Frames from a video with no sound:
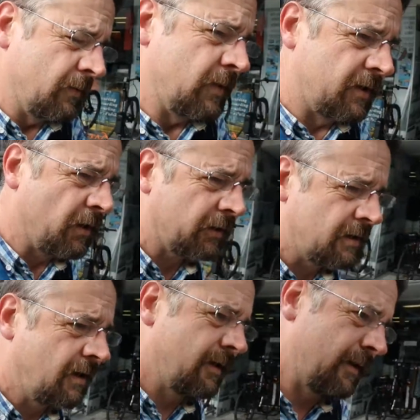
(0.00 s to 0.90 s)
was
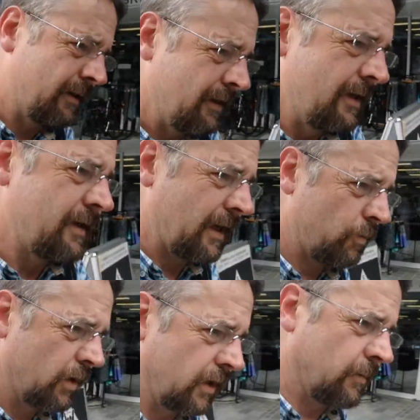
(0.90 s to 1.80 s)
not that I
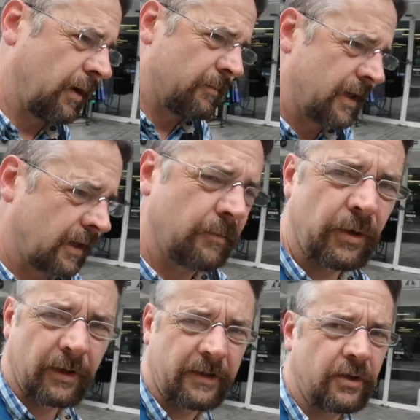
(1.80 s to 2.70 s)
worry about making
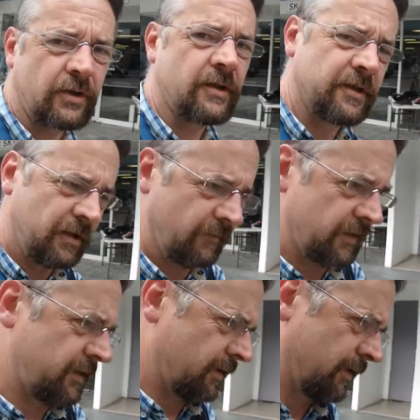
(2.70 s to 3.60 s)
politicians
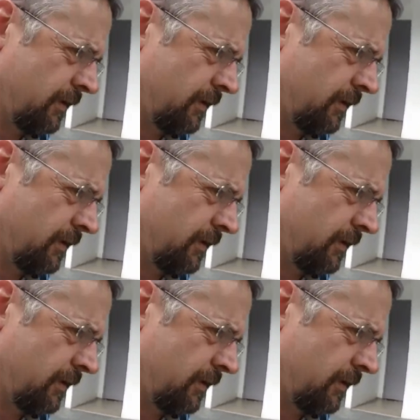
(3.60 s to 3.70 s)
nervous,